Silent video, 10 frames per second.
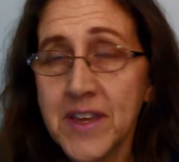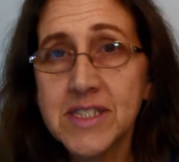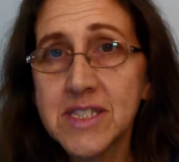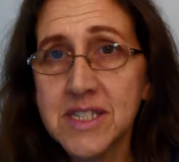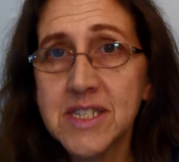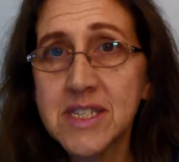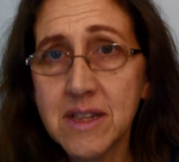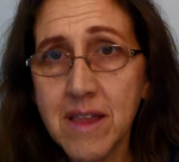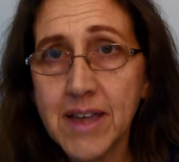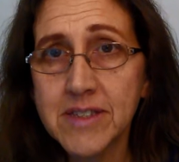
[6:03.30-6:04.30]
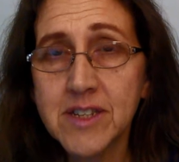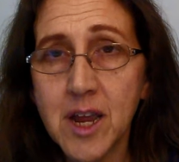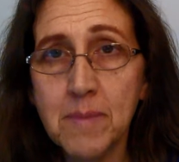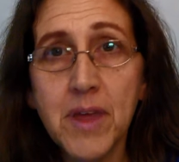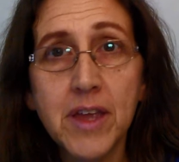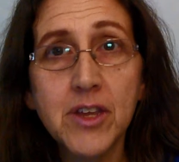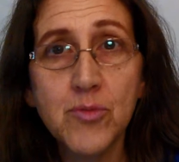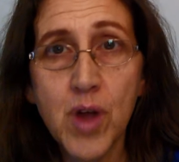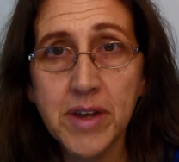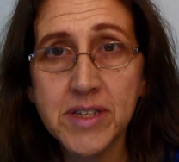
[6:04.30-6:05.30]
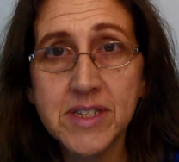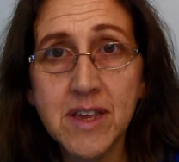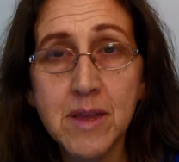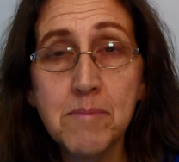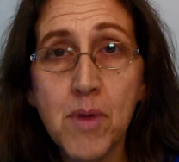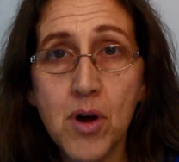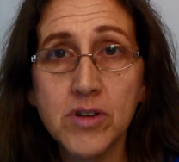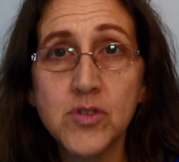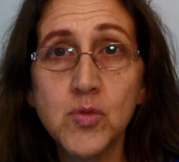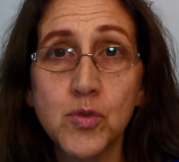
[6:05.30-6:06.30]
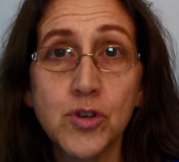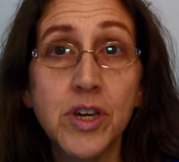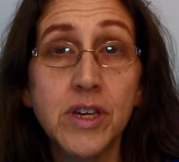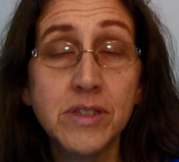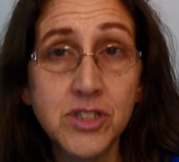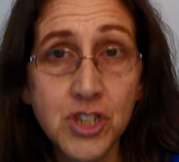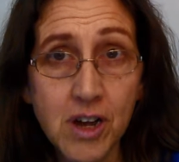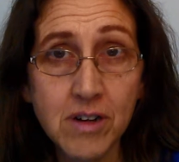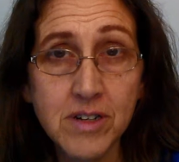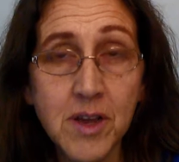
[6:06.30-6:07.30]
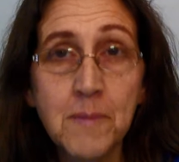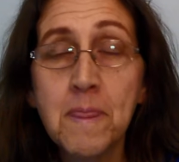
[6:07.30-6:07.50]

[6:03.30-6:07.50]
that's the last time that Uranus and Mars were conjunct.